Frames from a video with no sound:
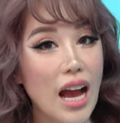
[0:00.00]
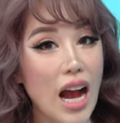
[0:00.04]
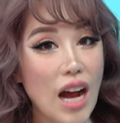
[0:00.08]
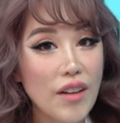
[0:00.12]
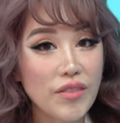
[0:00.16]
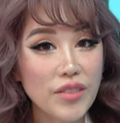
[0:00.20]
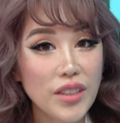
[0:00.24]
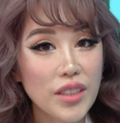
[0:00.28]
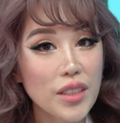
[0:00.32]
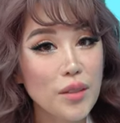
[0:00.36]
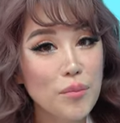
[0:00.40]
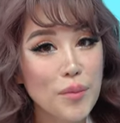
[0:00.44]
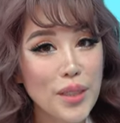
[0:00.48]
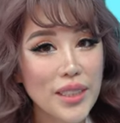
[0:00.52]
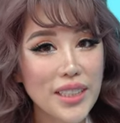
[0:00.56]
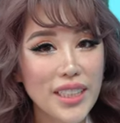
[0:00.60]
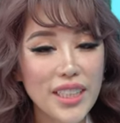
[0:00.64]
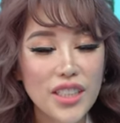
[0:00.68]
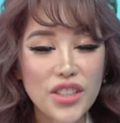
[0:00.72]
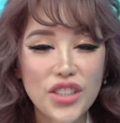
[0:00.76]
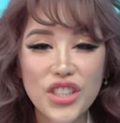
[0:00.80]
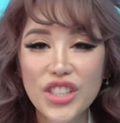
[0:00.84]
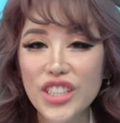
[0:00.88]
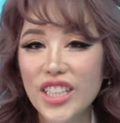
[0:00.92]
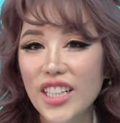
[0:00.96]
After the meeting,
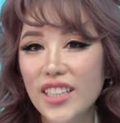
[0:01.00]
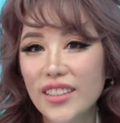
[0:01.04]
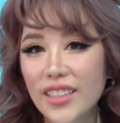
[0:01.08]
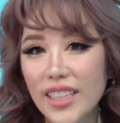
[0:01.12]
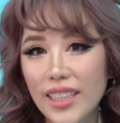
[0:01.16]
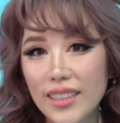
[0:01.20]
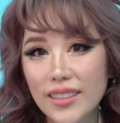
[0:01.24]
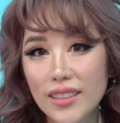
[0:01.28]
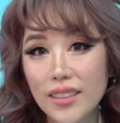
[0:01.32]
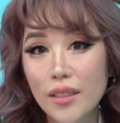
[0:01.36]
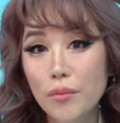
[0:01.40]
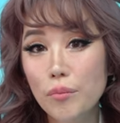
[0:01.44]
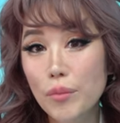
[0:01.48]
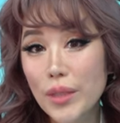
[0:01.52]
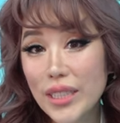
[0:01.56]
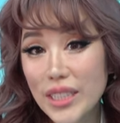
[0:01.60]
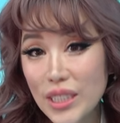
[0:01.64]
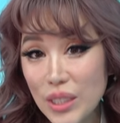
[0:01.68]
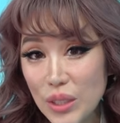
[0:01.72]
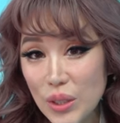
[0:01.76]
she then texted Ms.